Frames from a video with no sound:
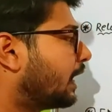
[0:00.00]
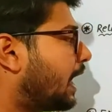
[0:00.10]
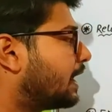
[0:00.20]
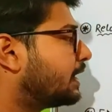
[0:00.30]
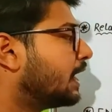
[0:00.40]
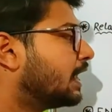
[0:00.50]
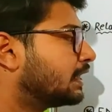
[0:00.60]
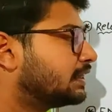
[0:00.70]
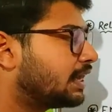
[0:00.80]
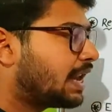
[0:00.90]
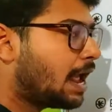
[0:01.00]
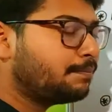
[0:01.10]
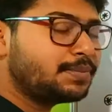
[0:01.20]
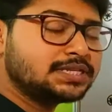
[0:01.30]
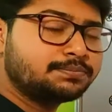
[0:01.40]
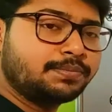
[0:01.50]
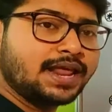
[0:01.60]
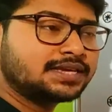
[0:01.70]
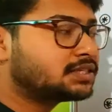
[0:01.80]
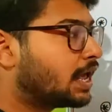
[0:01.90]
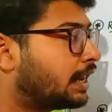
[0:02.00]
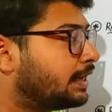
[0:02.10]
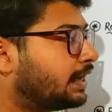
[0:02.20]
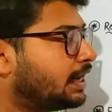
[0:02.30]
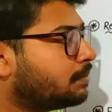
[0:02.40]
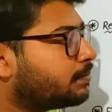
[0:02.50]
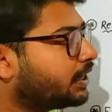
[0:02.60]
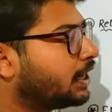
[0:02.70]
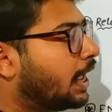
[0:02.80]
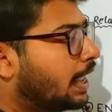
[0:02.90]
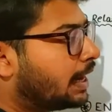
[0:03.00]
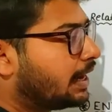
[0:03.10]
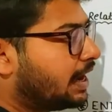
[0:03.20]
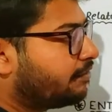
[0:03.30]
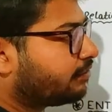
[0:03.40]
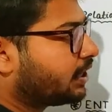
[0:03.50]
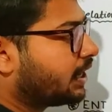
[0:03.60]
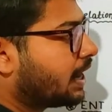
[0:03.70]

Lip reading: and the lamp is placed little bit left